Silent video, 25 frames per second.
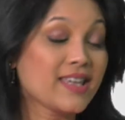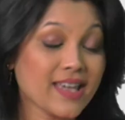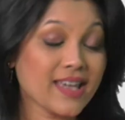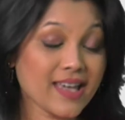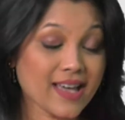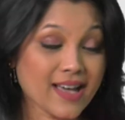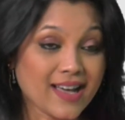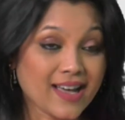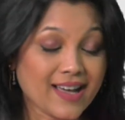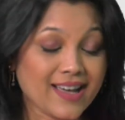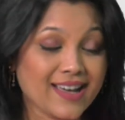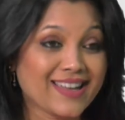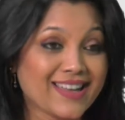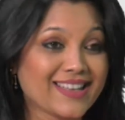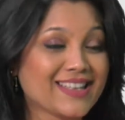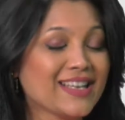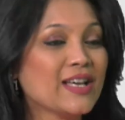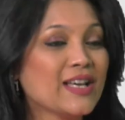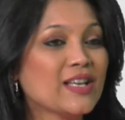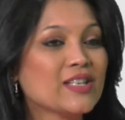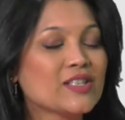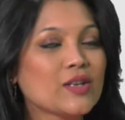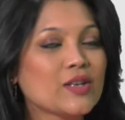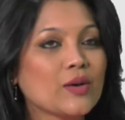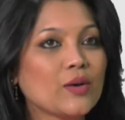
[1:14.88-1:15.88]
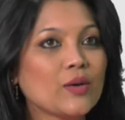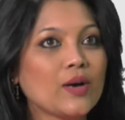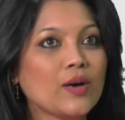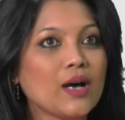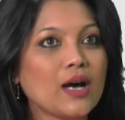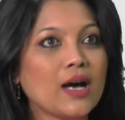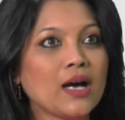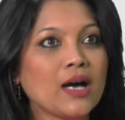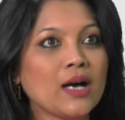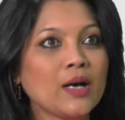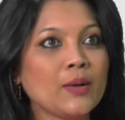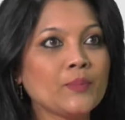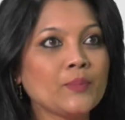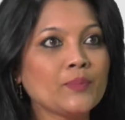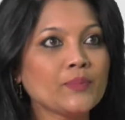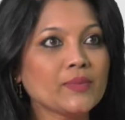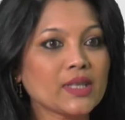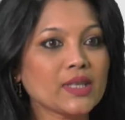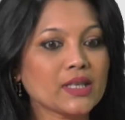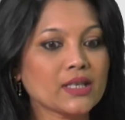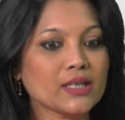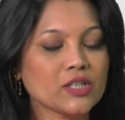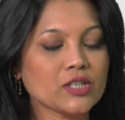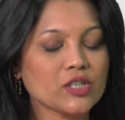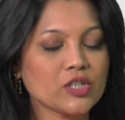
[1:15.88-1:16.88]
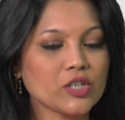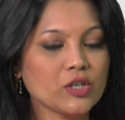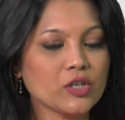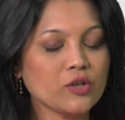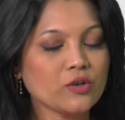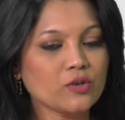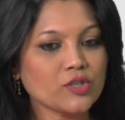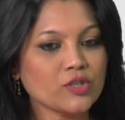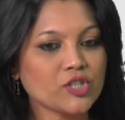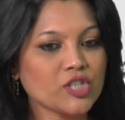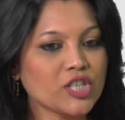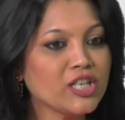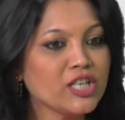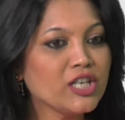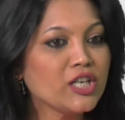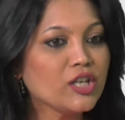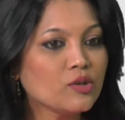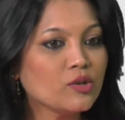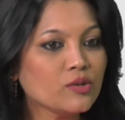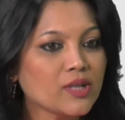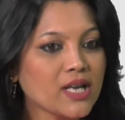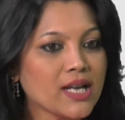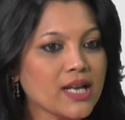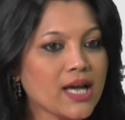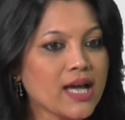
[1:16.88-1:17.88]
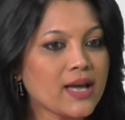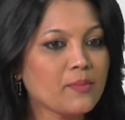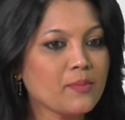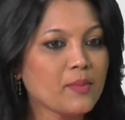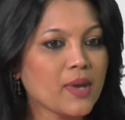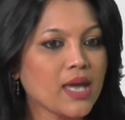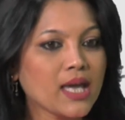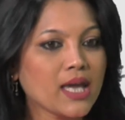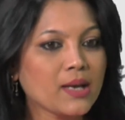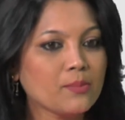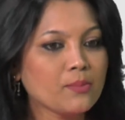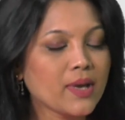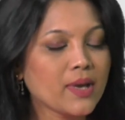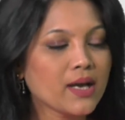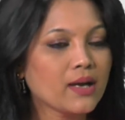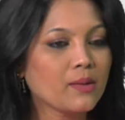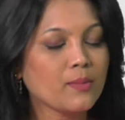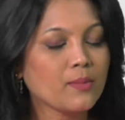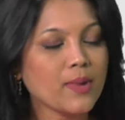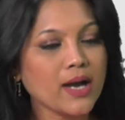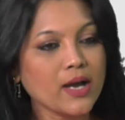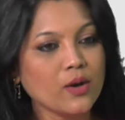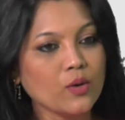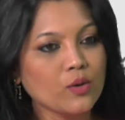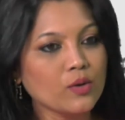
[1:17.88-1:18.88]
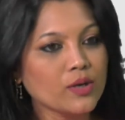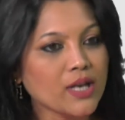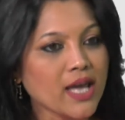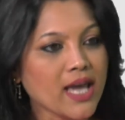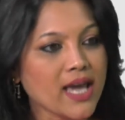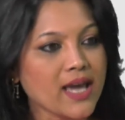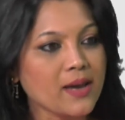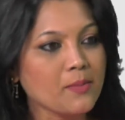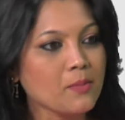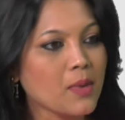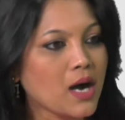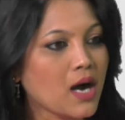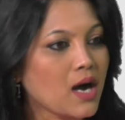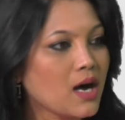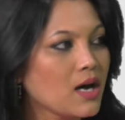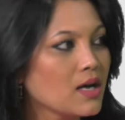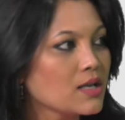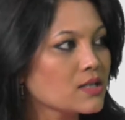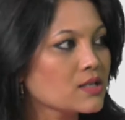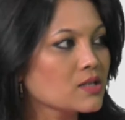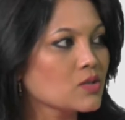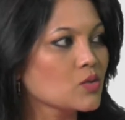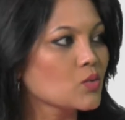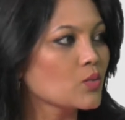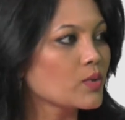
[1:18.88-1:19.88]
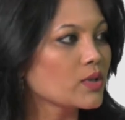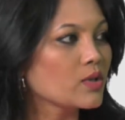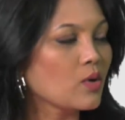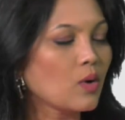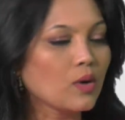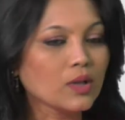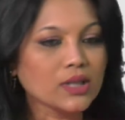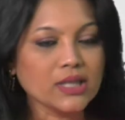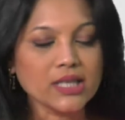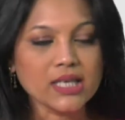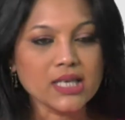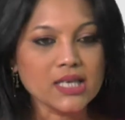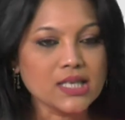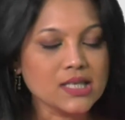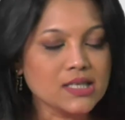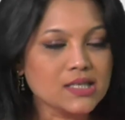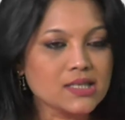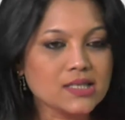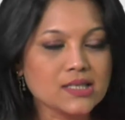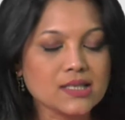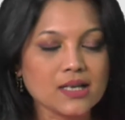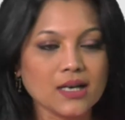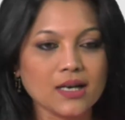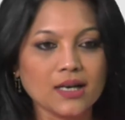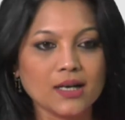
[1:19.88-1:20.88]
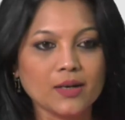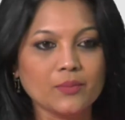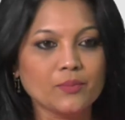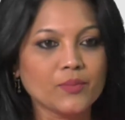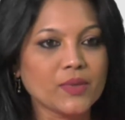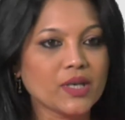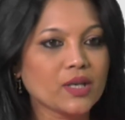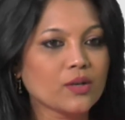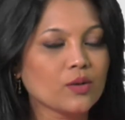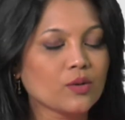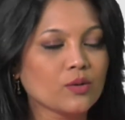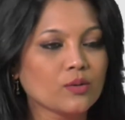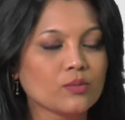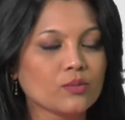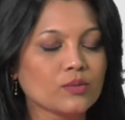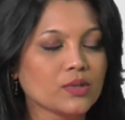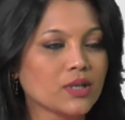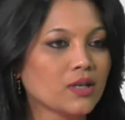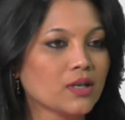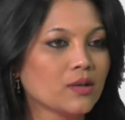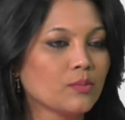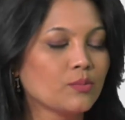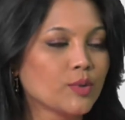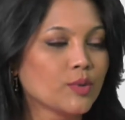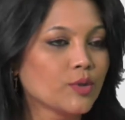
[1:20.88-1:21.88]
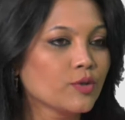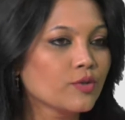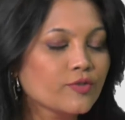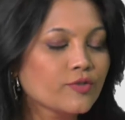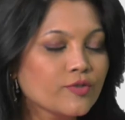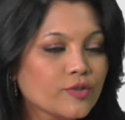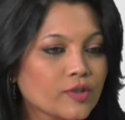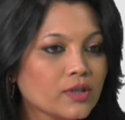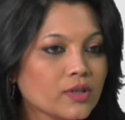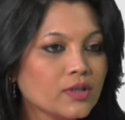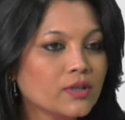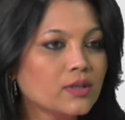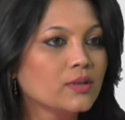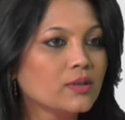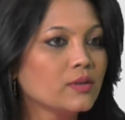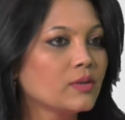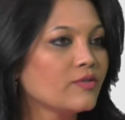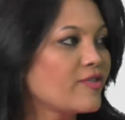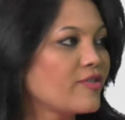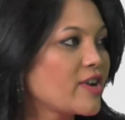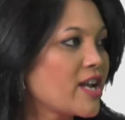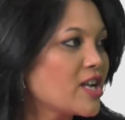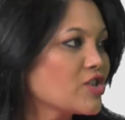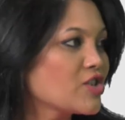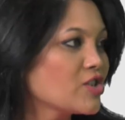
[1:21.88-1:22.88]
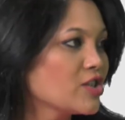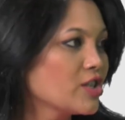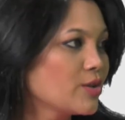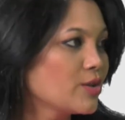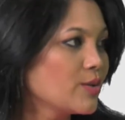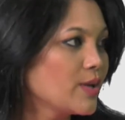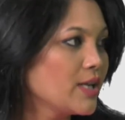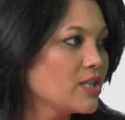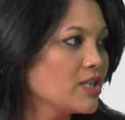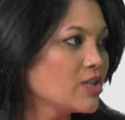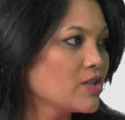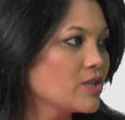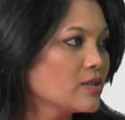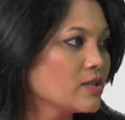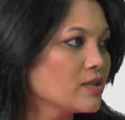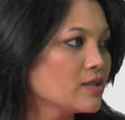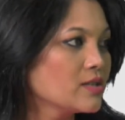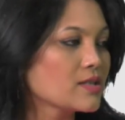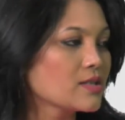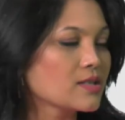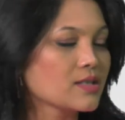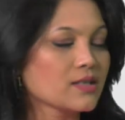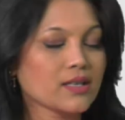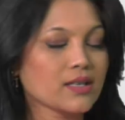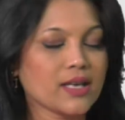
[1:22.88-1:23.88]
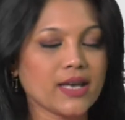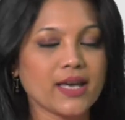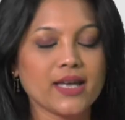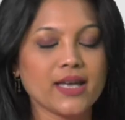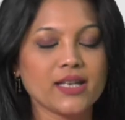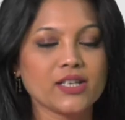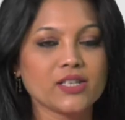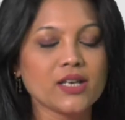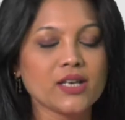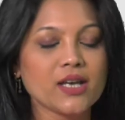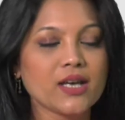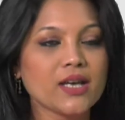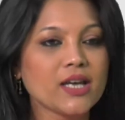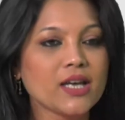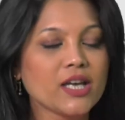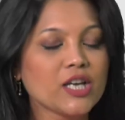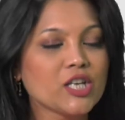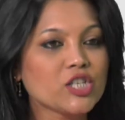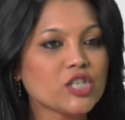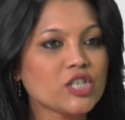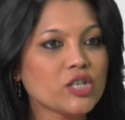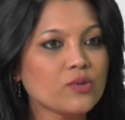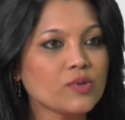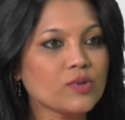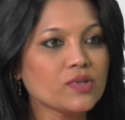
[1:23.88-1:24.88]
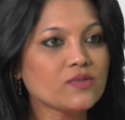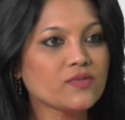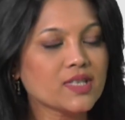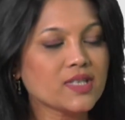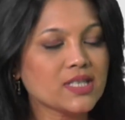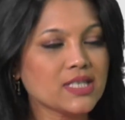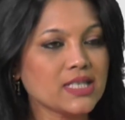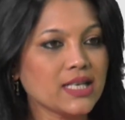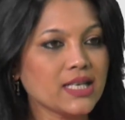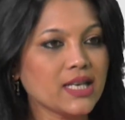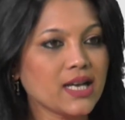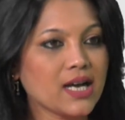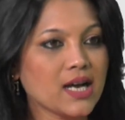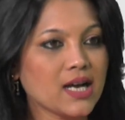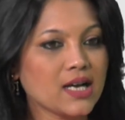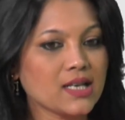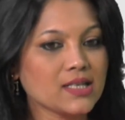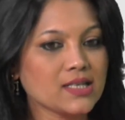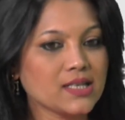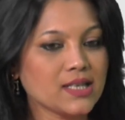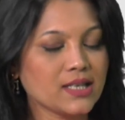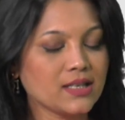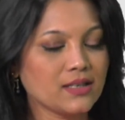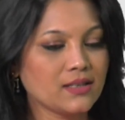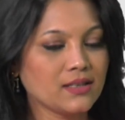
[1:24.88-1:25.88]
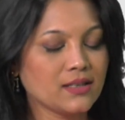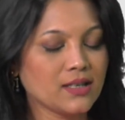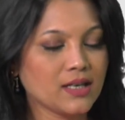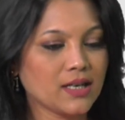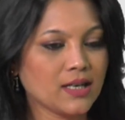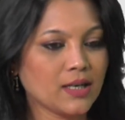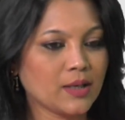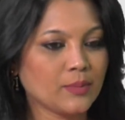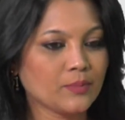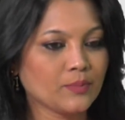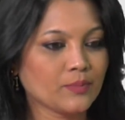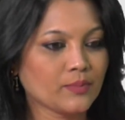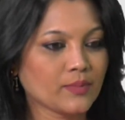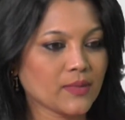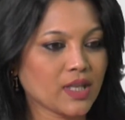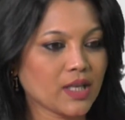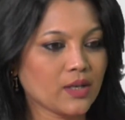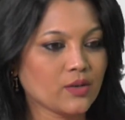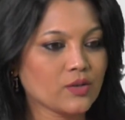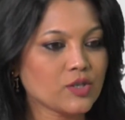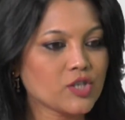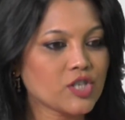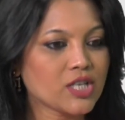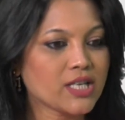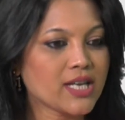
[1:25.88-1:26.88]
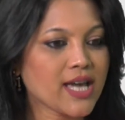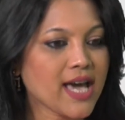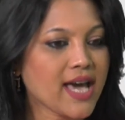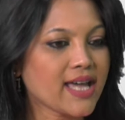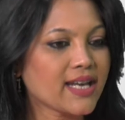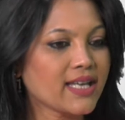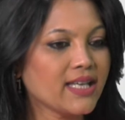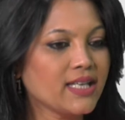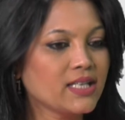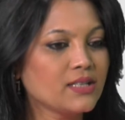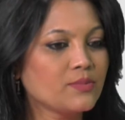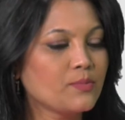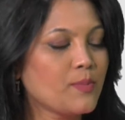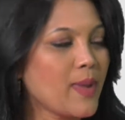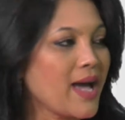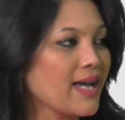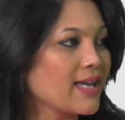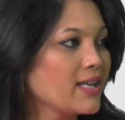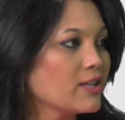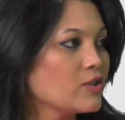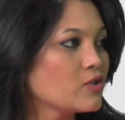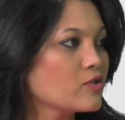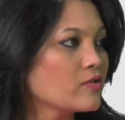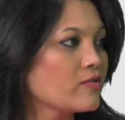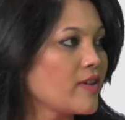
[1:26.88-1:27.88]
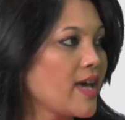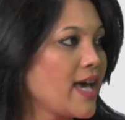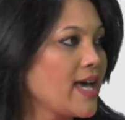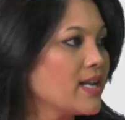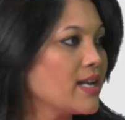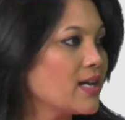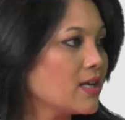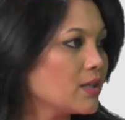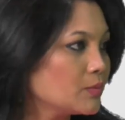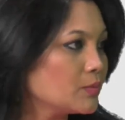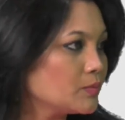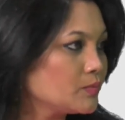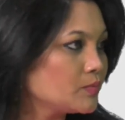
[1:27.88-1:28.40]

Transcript: Yeah. So, she knew that I make my own hair masks with all these, beautiful, fresh ingredients. And she was visiting us and, she carried packets of henna.